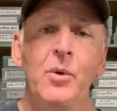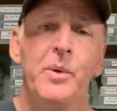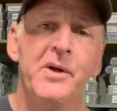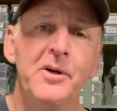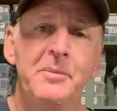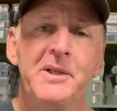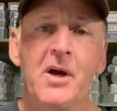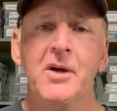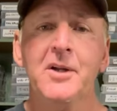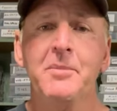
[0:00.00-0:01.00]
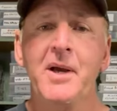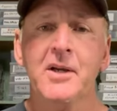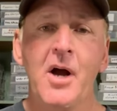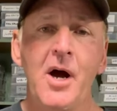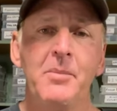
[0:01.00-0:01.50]
We're going to be talking
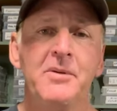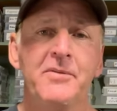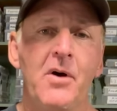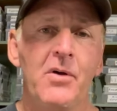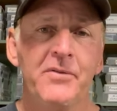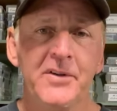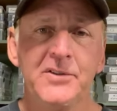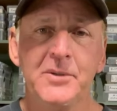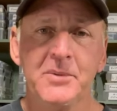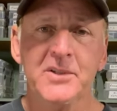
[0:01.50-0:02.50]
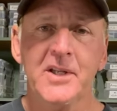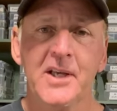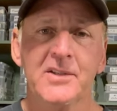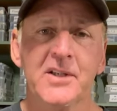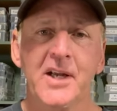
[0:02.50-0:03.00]
about common fall fishing
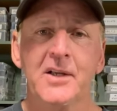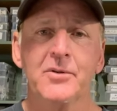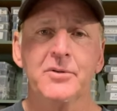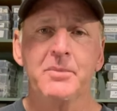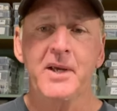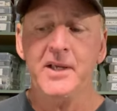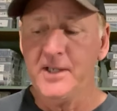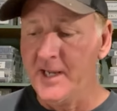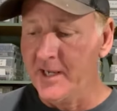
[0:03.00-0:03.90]
mistakes that anglers make,